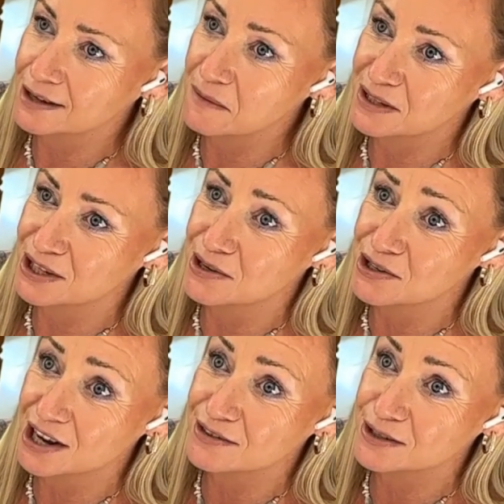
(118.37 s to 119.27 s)
Don't be too
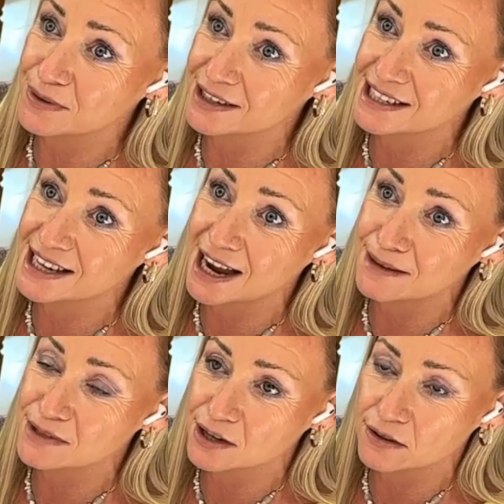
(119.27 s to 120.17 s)
generous with your
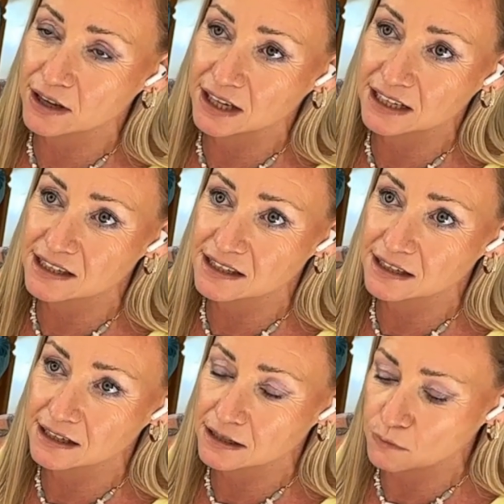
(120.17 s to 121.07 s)
time so that
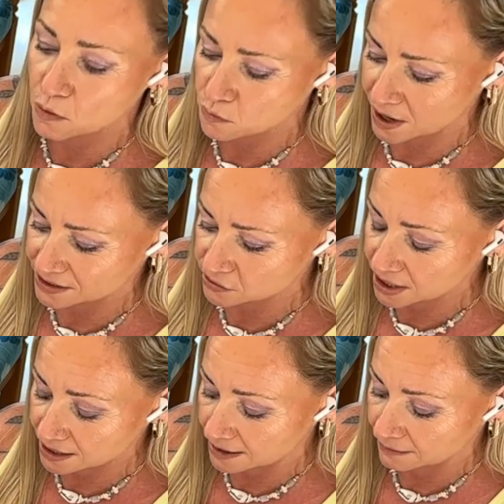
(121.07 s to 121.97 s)
it's a one-way
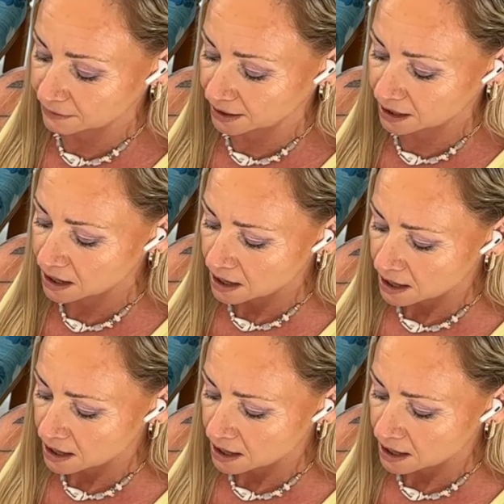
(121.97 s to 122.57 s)
street kind of thing.